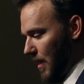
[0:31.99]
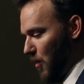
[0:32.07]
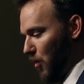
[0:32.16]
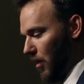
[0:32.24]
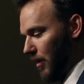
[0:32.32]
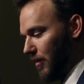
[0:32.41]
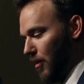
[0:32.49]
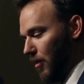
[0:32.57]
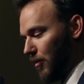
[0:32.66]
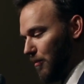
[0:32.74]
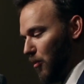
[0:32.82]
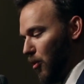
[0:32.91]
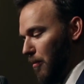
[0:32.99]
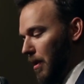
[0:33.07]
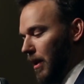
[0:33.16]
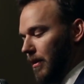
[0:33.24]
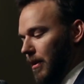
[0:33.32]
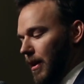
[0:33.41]
We're going to talk some more
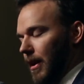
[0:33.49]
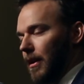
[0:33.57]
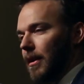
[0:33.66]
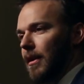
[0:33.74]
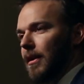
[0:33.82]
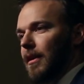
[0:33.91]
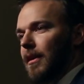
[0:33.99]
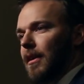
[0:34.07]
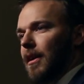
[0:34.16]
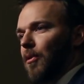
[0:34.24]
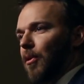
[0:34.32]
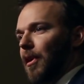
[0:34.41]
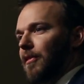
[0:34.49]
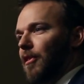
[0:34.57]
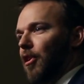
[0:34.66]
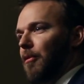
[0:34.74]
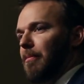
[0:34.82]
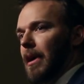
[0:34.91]
about that. We're going to
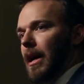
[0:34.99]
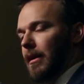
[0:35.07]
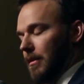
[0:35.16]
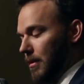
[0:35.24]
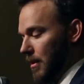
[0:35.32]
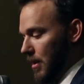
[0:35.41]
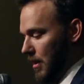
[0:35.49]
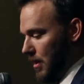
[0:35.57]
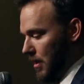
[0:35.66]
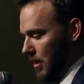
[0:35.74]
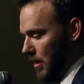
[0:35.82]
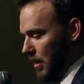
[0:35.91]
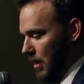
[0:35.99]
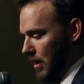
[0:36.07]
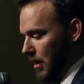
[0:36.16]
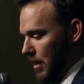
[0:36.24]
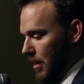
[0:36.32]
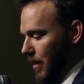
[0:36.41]
talk about
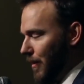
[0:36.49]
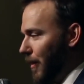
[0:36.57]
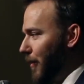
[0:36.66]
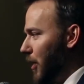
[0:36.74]
the